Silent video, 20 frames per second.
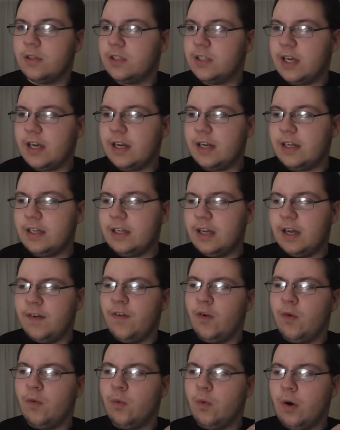Say, do you
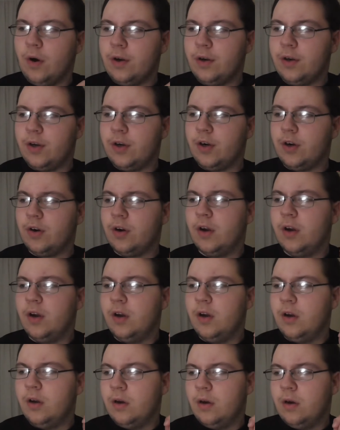ever wonder
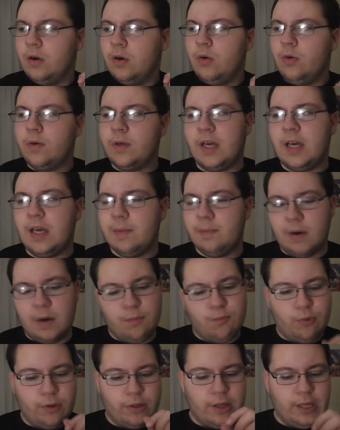who came
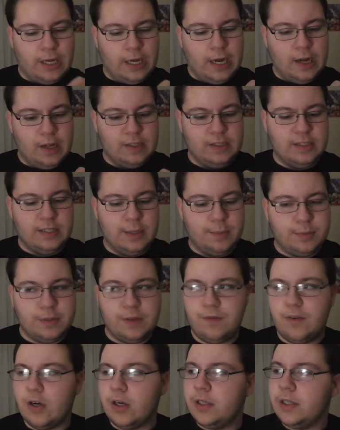up with the
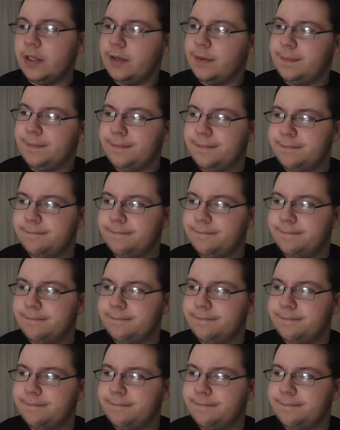concept of art?